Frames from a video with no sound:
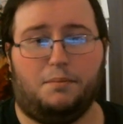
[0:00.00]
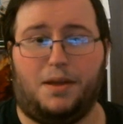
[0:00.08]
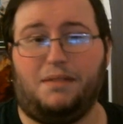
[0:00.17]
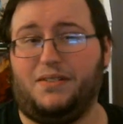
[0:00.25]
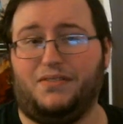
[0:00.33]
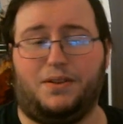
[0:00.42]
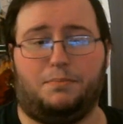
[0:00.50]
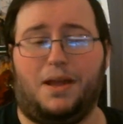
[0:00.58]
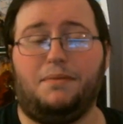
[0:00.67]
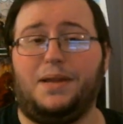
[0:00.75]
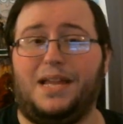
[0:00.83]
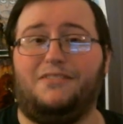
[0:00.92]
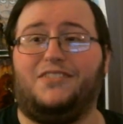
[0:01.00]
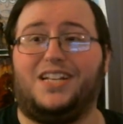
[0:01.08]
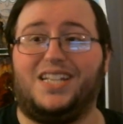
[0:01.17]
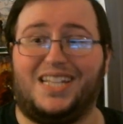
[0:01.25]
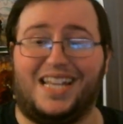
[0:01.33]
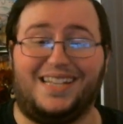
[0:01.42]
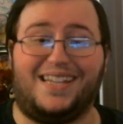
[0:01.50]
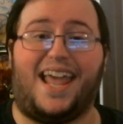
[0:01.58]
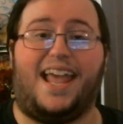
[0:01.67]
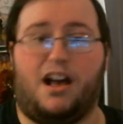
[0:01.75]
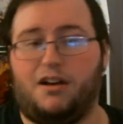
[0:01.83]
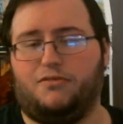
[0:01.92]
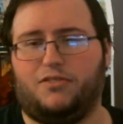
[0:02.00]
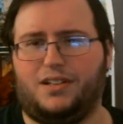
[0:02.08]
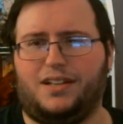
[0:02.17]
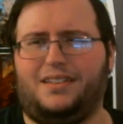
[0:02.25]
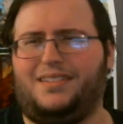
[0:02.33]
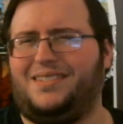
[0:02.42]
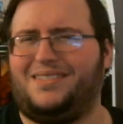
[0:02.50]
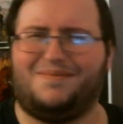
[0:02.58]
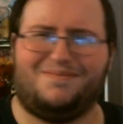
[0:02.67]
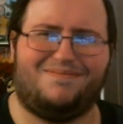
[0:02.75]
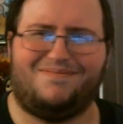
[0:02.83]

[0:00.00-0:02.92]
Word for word: Maybe maybe even the day of release.